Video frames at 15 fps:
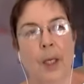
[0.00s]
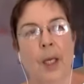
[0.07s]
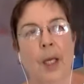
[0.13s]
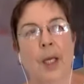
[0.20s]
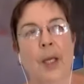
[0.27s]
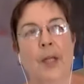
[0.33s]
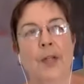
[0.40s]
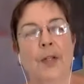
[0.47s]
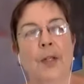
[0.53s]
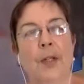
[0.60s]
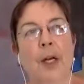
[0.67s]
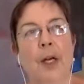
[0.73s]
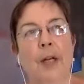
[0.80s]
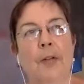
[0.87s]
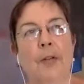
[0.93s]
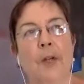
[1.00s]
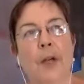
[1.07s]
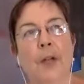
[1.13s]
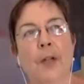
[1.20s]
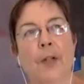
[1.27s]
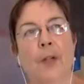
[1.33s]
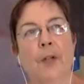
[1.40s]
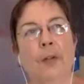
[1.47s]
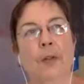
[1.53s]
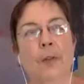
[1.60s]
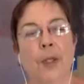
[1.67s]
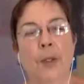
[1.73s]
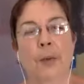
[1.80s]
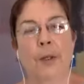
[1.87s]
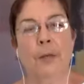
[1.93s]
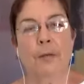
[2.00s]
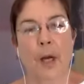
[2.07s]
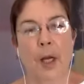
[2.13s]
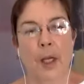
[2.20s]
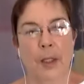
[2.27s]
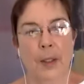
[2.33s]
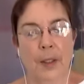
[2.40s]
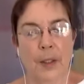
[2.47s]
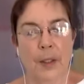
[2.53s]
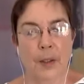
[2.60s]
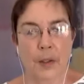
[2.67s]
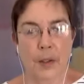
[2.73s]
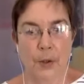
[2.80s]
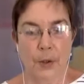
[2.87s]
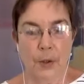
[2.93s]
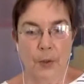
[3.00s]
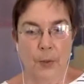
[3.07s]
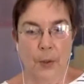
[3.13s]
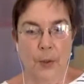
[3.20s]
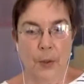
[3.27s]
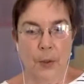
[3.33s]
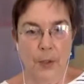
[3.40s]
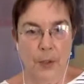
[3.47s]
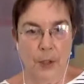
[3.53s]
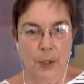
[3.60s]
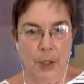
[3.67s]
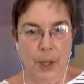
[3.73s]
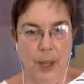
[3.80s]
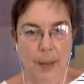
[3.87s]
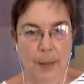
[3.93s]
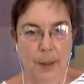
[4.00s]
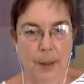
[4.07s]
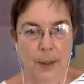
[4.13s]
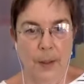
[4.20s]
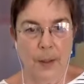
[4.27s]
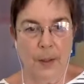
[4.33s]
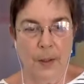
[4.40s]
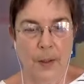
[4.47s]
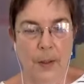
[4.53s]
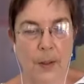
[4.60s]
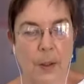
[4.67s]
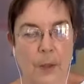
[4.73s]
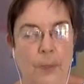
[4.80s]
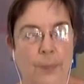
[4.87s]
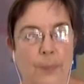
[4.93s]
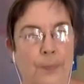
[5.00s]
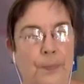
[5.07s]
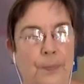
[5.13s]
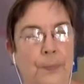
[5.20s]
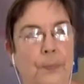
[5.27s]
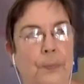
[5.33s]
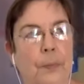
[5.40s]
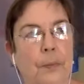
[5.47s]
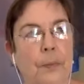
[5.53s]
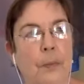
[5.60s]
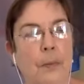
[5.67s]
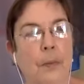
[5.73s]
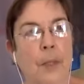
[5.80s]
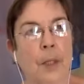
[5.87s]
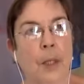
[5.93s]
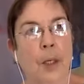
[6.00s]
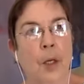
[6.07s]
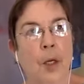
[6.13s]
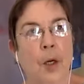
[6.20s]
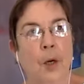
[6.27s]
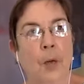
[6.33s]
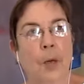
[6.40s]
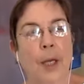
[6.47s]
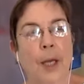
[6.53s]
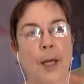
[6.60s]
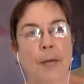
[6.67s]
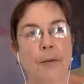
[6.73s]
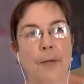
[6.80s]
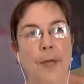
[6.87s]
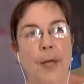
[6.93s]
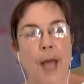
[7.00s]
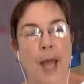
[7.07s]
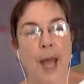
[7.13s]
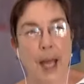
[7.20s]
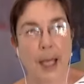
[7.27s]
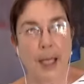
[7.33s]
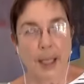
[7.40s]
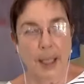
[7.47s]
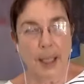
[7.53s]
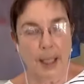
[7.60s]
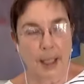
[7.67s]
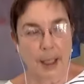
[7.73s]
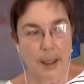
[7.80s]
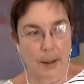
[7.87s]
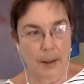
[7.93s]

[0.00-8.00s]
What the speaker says: There's a lot of crossover between volunteers, social workers, and chaplains. And so we have the handy